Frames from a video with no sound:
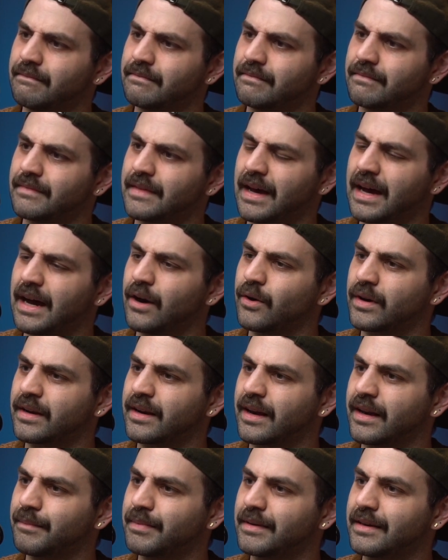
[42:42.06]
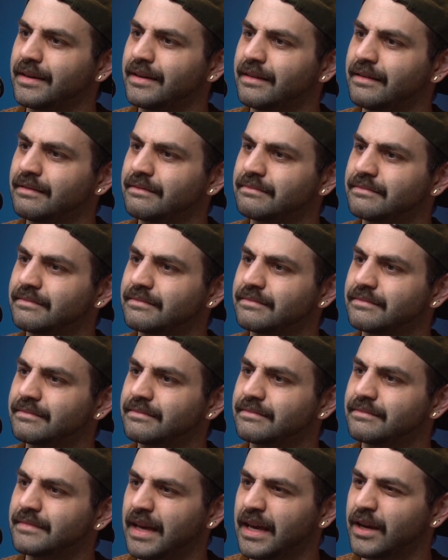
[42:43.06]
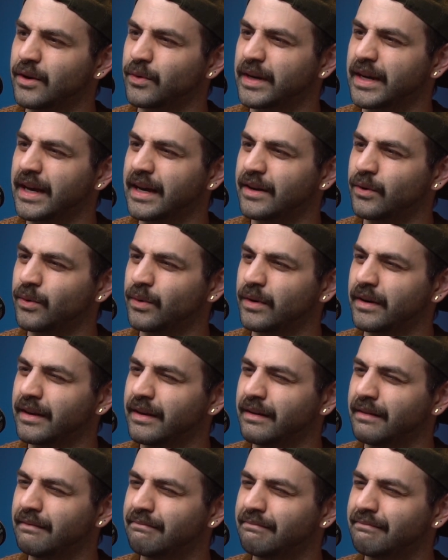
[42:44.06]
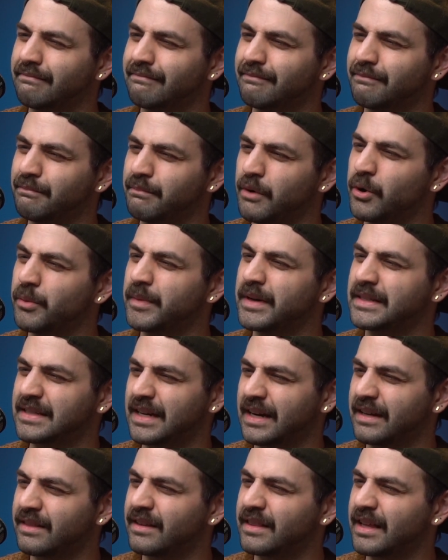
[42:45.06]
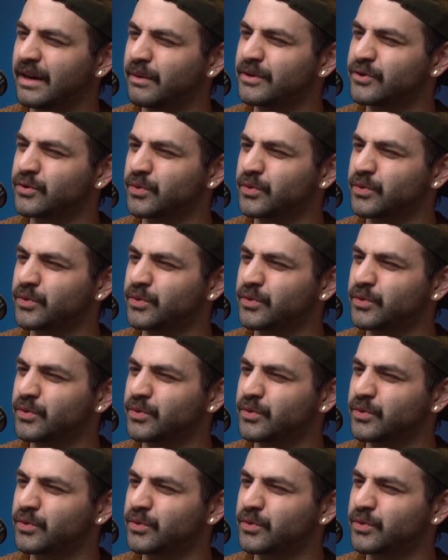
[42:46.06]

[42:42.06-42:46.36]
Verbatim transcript: the how can I be angry and horny yes, moment. I thought that moment. was